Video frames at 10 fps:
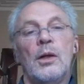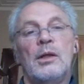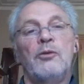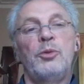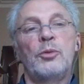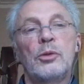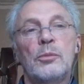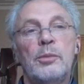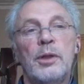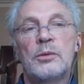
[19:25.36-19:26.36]
If we talk
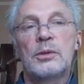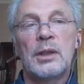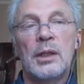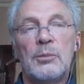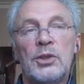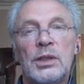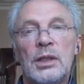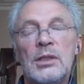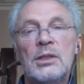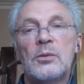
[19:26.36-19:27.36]
about climate
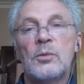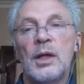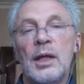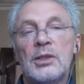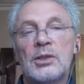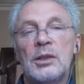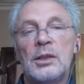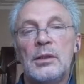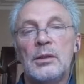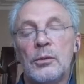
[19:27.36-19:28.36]
change, we
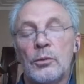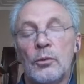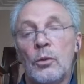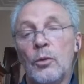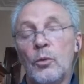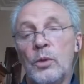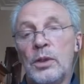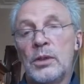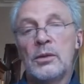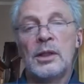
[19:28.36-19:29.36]
actually are all
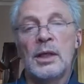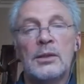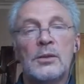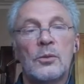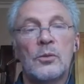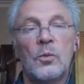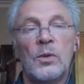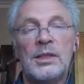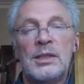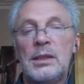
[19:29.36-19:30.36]
aware that
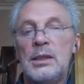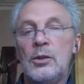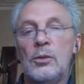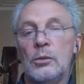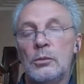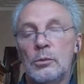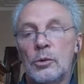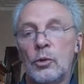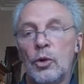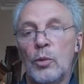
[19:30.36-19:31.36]
we see
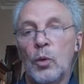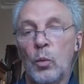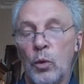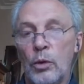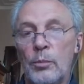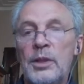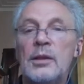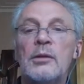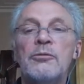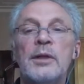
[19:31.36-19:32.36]
a global
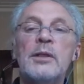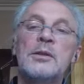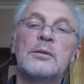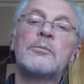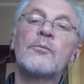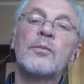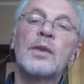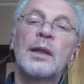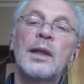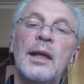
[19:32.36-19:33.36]
warming event,
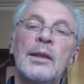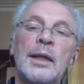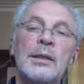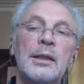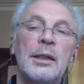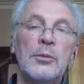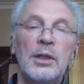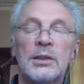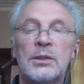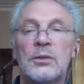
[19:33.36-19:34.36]
and that
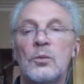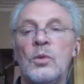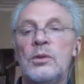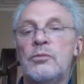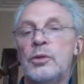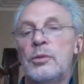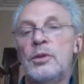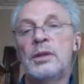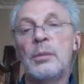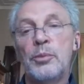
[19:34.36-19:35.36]
areas with a very
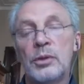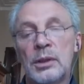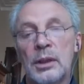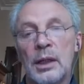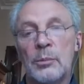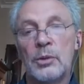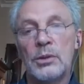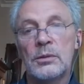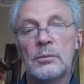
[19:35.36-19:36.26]
temperate climate